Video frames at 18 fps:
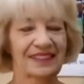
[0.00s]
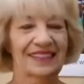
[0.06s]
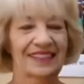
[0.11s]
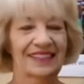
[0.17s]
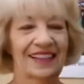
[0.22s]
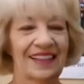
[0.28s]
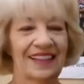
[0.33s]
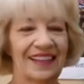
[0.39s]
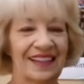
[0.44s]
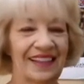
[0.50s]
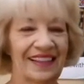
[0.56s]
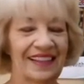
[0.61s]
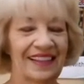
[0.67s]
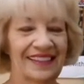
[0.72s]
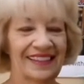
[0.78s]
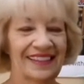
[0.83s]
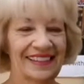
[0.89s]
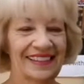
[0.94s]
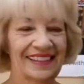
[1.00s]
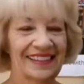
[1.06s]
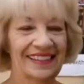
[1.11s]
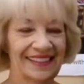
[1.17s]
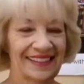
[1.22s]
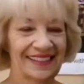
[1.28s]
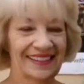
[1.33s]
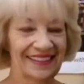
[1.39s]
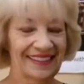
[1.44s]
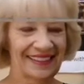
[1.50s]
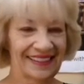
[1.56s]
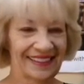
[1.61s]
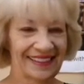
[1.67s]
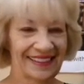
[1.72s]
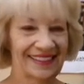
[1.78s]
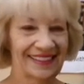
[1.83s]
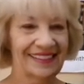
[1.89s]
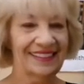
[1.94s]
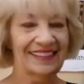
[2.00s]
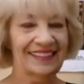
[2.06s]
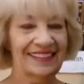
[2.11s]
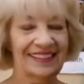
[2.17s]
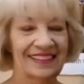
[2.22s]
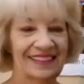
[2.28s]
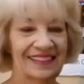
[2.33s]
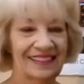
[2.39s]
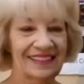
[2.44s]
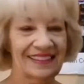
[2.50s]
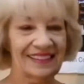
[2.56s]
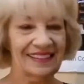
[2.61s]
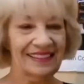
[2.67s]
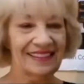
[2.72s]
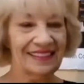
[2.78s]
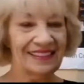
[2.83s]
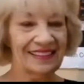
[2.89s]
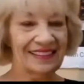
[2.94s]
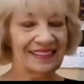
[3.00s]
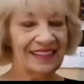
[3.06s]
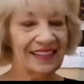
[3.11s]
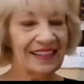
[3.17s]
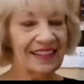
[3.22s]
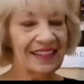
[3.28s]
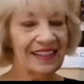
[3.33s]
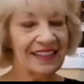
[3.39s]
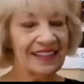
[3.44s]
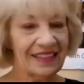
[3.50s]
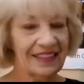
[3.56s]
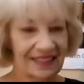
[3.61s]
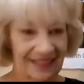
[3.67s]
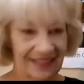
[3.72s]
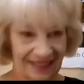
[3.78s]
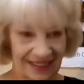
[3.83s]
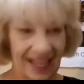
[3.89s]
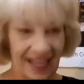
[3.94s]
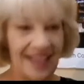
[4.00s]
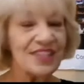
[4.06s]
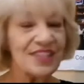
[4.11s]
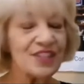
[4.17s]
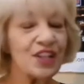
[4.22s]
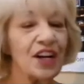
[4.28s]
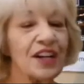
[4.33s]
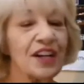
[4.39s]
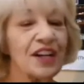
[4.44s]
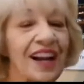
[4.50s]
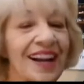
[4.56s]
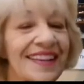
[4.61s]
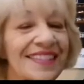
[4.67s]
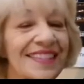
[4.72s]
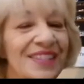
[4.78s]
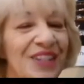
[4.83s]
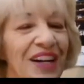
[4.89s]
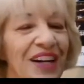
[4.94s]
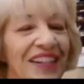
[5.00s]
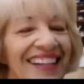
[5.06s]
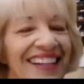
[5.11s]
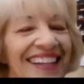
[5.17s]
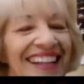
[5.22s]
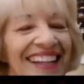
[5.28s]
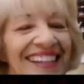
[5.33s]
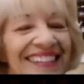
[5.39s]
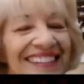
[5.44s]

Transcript: So, yes, I was a little older. And then we're still older.